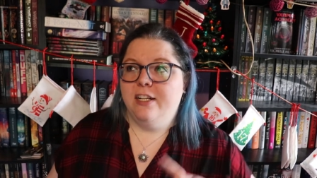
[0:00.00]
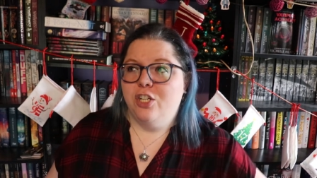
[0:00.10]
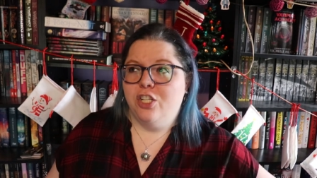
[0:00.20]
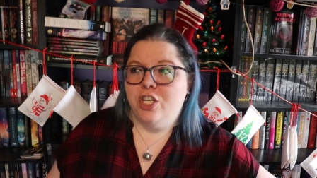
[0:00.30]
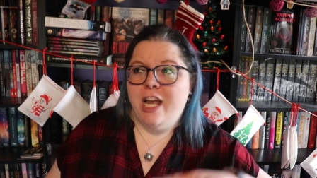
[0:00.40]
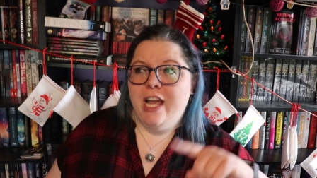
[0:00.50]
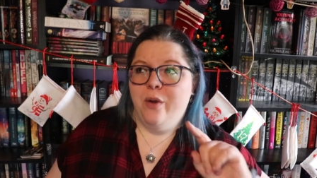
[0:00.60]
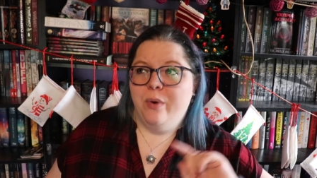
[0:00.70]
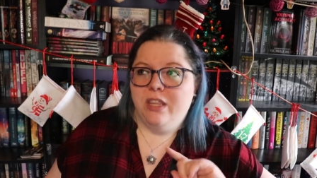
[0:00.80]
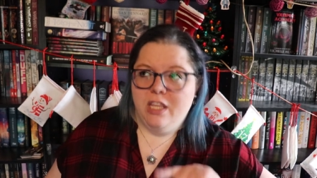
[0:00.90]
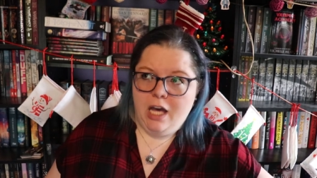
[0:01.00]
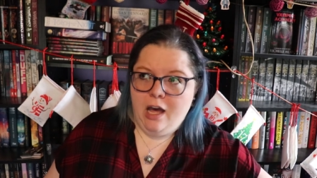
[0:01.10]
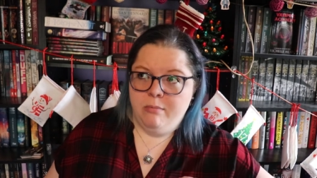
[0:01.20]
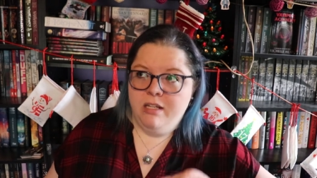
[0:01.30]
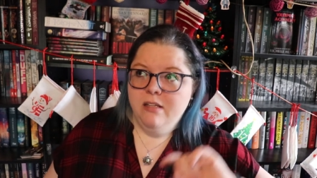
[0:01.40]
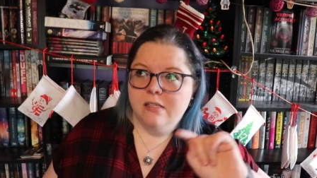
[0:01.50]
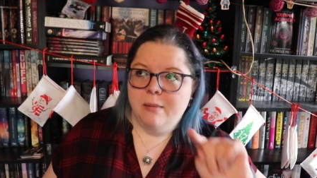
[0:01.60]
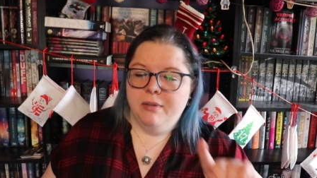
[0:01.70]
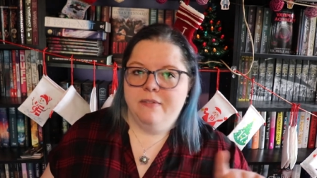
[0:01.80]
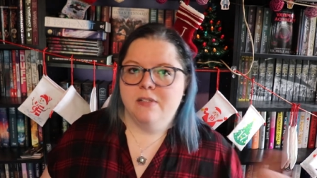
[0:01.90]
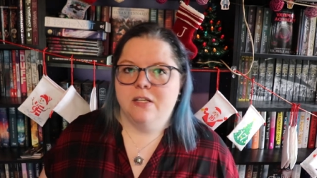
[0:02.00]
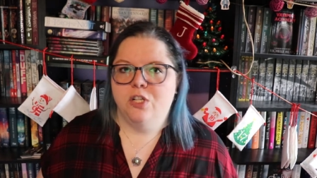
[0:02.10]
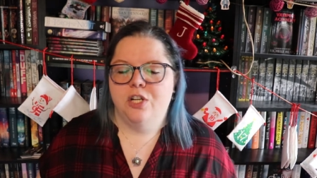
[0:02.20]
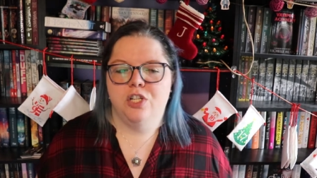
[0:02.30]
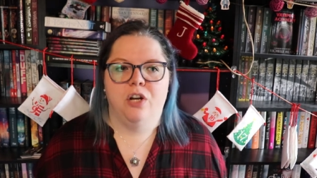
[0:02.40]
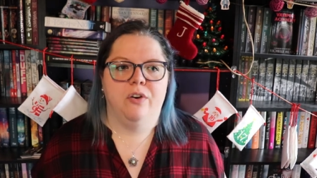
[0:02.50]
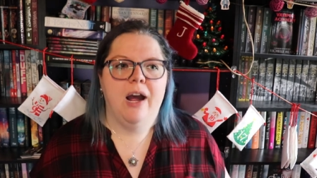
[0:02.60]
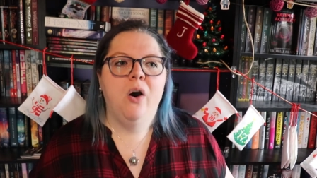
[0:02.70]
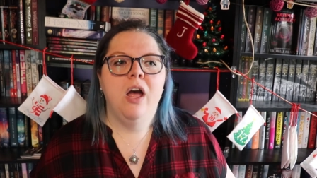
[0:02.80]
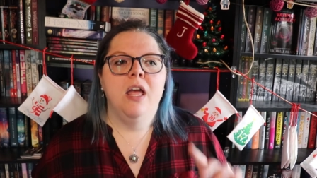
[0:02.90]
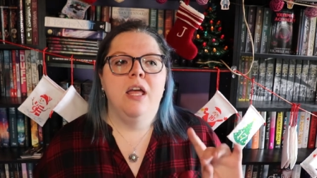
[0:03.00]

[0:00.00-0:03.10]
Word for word: Cachet with the Hobbies, I believe is Cachet's channel now,